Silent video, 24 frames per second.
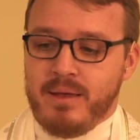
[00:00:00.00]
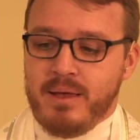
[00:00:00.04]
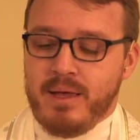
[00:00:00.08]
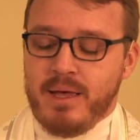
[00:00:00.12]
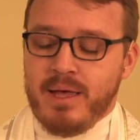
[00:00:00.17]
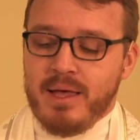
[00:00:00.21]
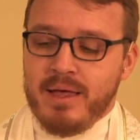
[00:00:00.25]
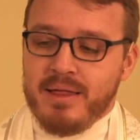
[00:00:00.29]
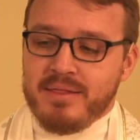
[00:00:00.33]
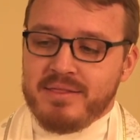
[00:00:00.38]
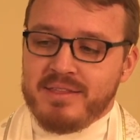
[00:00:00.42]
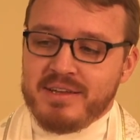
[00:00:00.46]

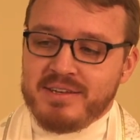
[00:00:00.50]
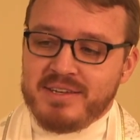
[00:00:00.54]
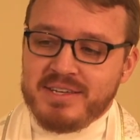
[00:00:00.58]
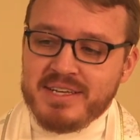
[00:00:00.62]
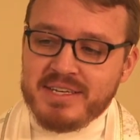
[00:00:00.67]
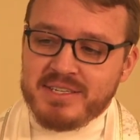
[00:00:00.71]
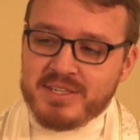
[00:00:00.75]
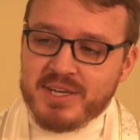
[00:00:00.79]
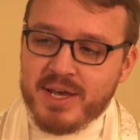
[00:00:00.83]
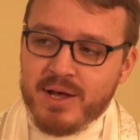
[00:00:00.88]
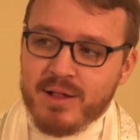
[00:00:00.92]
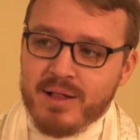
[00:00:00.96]
The
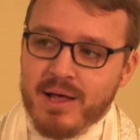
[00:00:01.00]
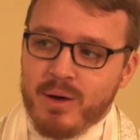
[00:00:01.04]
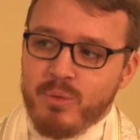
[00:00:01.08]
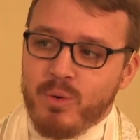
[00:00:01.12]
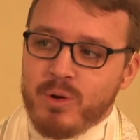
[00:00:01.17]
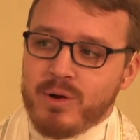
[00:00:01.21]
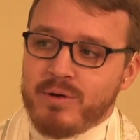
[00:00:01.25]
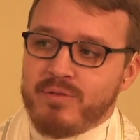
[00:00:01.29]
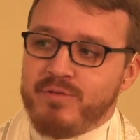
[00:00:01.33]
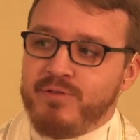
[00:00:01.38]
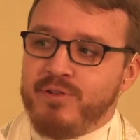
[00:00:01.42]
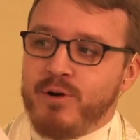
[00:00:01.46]
detail I want to
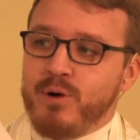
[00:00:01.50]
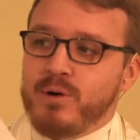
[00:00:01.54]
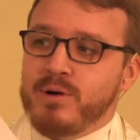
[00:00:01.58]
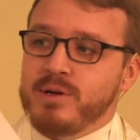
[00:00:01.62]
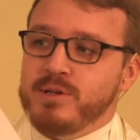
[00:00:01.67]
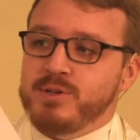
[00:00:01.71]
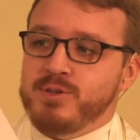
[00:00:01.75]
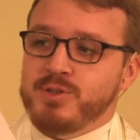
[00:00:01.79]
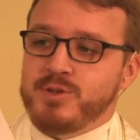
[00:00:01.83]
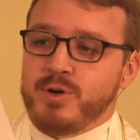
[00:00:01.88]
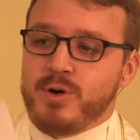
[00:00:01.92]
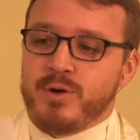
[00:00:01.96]
focus
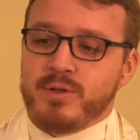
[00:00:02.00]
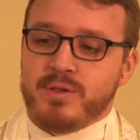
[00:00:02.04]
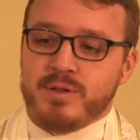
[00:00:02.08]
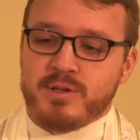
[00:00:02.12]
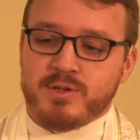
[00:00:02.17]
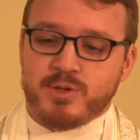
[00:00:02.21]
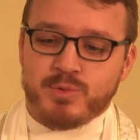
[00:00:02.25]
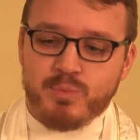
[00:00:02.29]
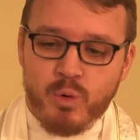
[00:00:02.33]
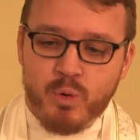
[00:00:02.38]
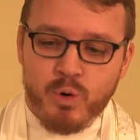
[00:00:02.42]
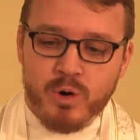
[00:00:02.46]
on this
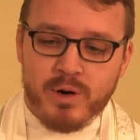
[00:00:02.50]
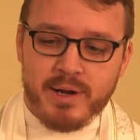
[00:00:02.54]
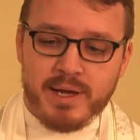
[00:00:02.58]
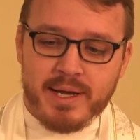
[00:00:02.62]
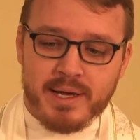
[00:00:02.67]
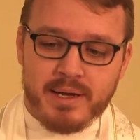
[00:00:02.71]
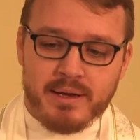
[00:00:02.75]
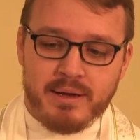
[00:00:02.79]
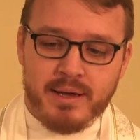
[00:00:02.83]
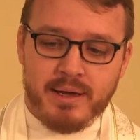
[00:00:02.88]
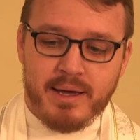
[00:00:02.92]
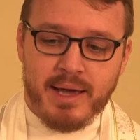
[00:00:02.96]
morning,
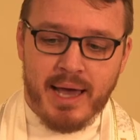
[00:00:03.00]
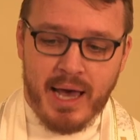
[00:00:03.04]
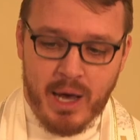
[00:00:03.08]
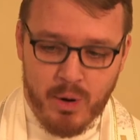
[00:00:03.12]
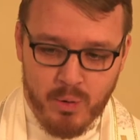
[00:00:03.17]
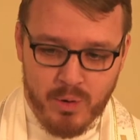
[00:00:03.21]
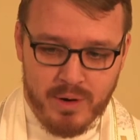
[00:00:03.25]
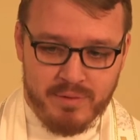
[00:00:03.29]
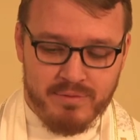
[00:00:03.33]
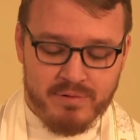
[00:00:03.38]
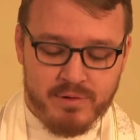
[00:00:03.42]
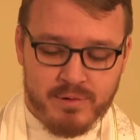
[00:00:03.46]

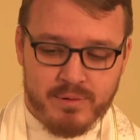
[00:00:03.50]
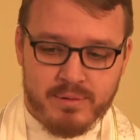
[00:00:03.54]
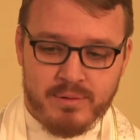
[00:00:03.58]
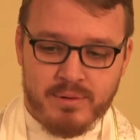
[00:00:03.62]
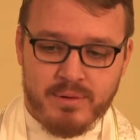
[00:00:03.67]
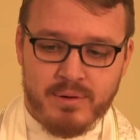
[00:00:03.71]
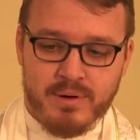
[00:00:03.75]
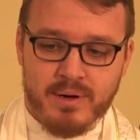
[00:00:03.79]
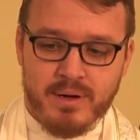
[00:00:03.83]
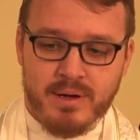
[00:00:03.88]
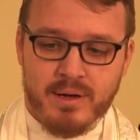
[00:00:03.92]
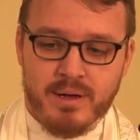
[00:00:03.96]
however,
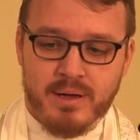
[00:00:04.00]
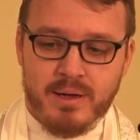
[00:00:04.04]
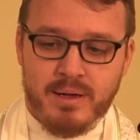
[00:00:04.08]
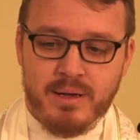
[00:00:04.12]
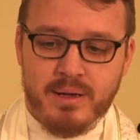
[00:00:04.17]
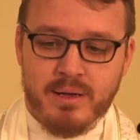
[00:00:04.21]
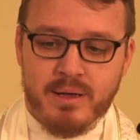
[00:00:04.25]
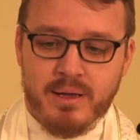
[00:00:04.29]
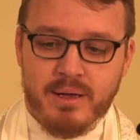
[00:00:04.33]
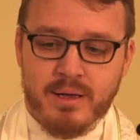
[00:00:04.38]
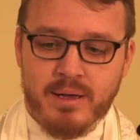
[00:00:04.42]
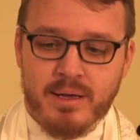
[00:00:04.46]

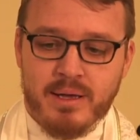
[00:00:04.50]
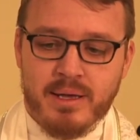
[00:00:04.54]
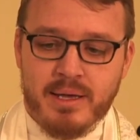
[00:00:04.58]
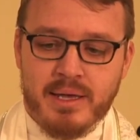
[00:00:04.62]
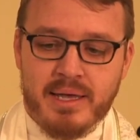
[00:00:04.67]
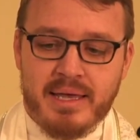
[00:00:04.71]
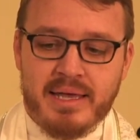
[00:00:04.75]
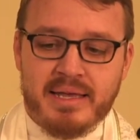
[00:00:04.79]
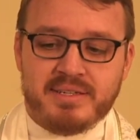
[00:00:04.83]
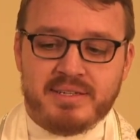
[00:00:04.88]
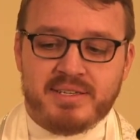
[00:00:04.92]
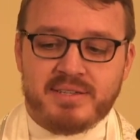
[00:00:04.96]

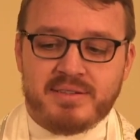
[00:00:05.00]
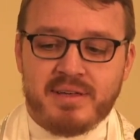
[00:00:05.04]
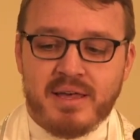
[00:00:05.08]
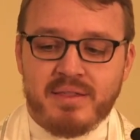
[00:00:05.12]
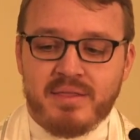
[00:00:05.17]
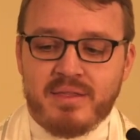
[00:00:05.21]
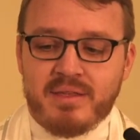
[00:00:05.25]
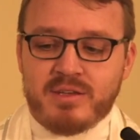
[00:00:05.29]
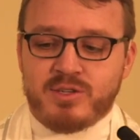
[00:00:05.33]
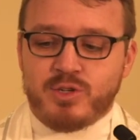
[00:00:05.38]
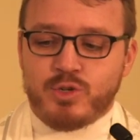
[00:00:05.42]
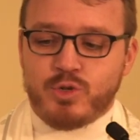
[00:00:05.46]
is that this
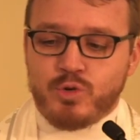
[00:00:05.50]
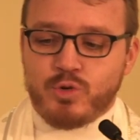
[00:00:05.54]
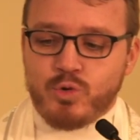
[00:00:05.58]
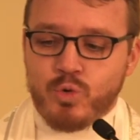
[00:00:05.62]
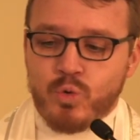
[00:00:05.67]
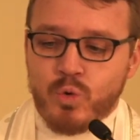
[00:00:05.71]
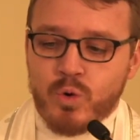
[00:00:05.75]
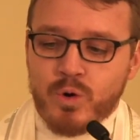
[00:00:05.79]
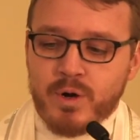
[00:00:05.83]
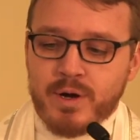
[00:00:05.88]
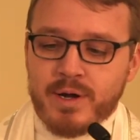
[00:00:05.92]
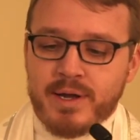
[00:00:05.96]

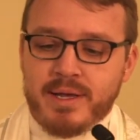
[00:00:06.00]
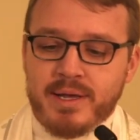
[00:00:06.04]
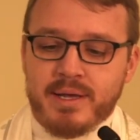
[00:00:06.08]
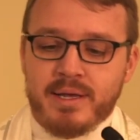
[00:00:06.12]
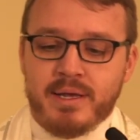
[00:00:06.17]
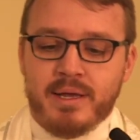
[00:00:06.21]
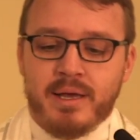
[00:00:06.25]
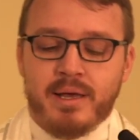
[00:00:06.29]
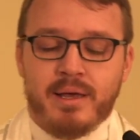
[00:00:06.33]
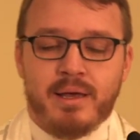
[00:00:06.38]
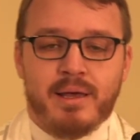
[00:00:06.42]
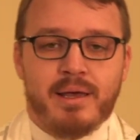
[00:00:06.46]
story
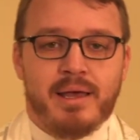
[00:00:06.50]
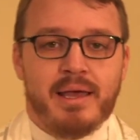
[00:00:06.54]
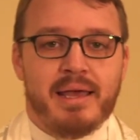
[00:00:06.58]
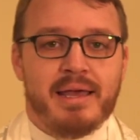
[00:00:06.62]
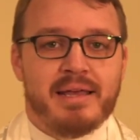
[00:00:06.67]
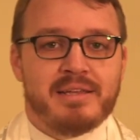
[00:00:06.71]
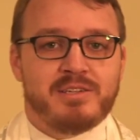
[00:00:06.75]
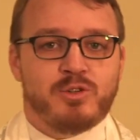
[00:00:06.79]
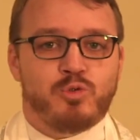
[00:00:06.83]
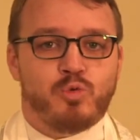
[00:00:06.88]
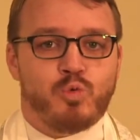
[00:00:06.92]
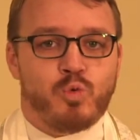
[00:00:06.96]

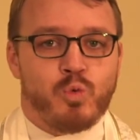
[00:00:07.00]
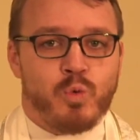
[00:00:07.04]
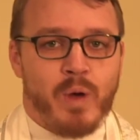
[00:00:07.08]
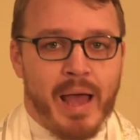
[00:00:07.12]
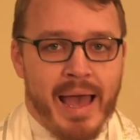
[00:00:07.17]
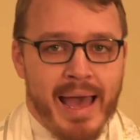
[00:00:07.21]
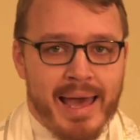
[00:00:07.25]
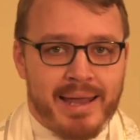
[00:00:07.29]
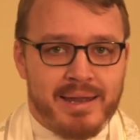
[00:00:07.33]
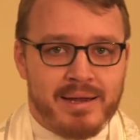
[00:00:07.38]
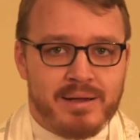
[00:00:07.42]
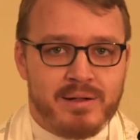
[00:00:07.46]
is
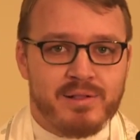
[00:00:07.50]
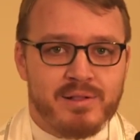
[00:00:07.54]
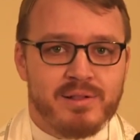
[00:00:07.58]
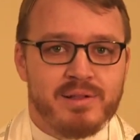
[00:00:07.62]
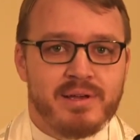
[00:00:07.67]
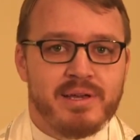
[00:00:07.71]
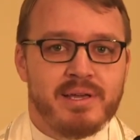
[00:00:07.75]
radically